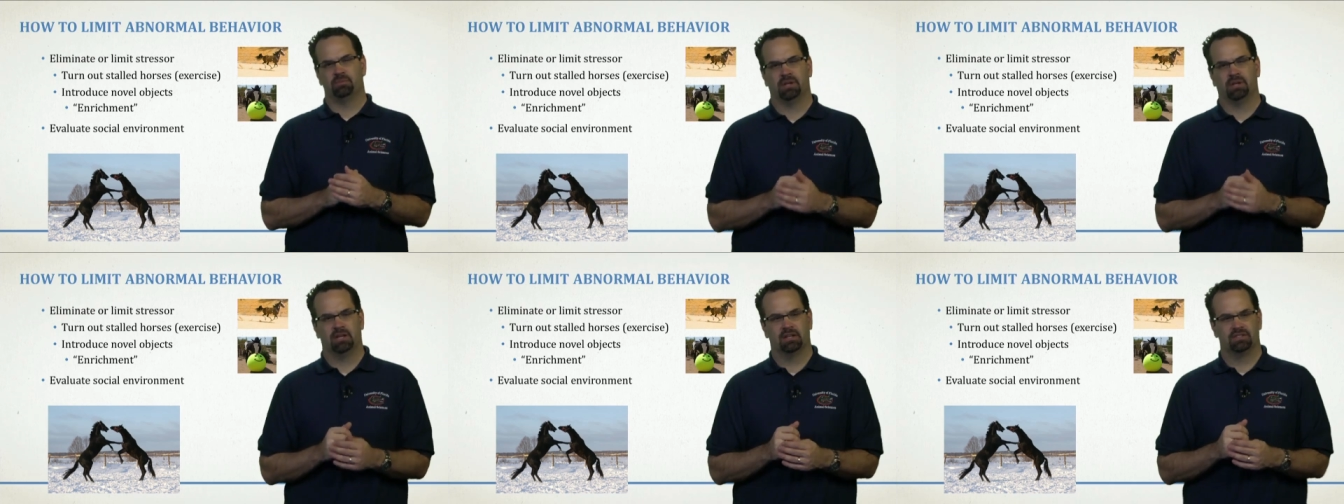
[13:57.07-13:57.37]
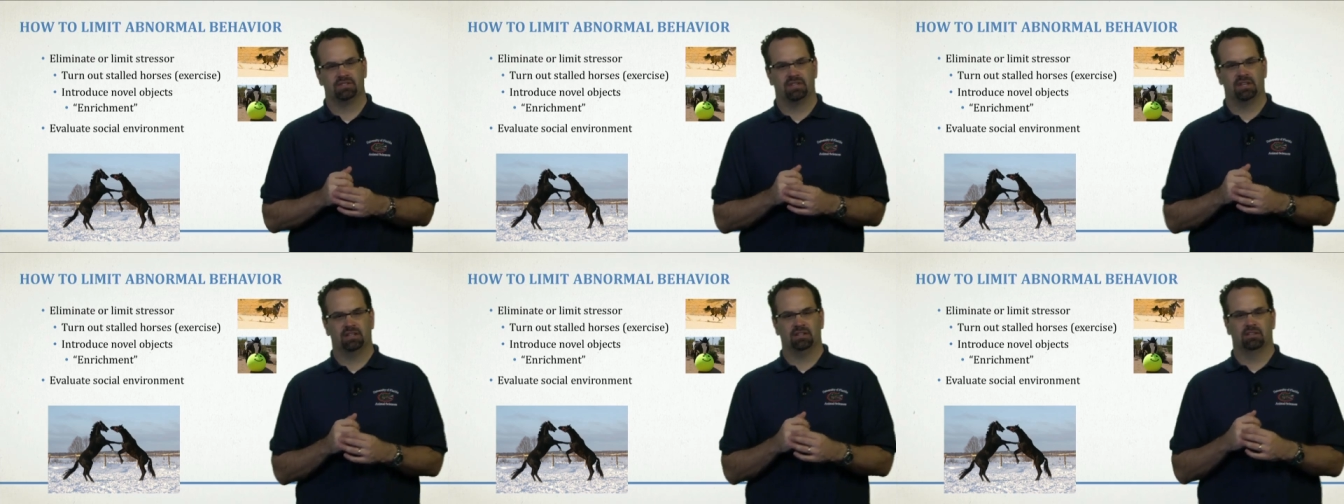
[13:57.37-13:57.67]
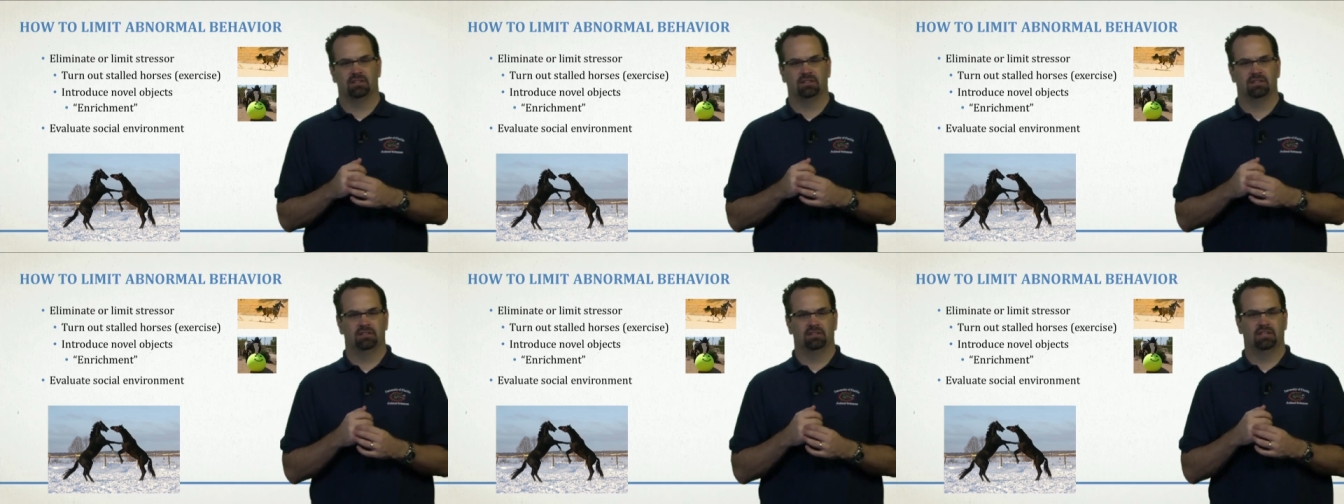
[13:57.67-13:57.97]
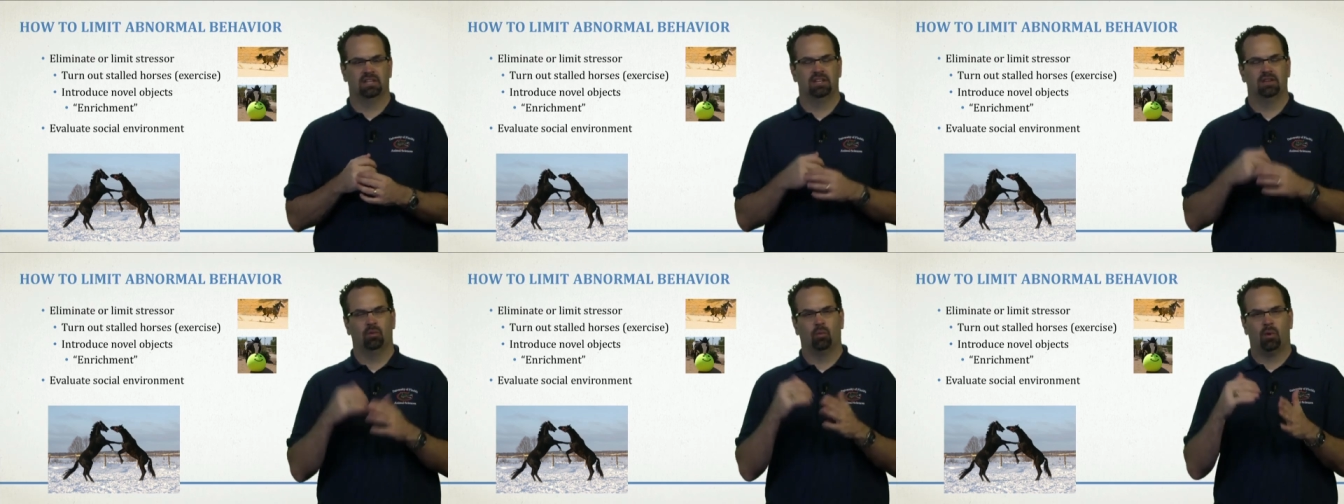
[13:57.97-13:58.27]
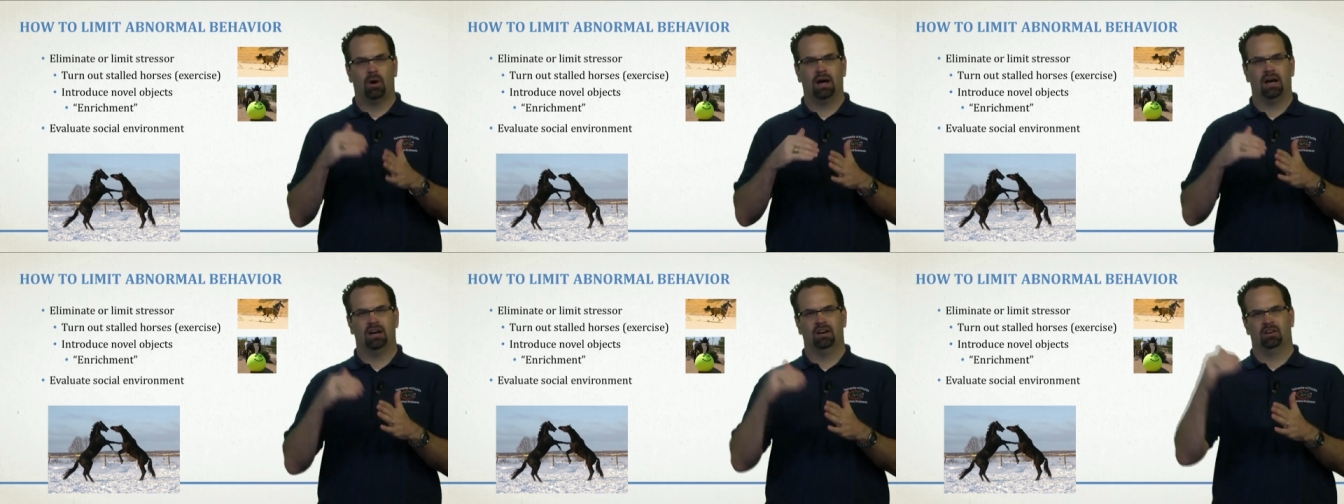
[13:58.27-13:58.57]
because in the
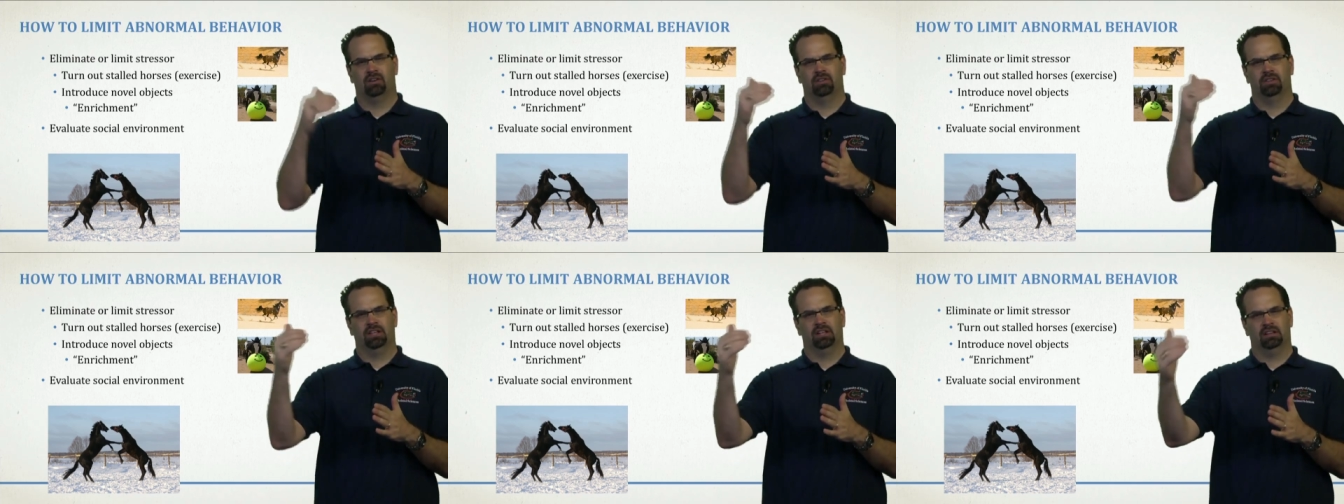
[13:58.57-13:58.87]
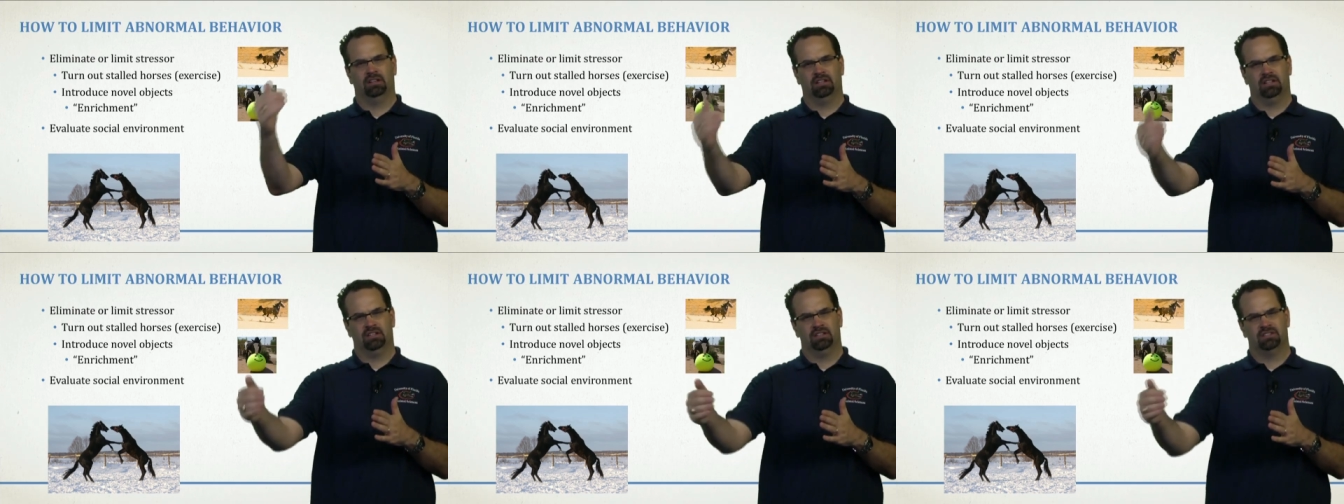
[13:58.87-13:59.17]
wild they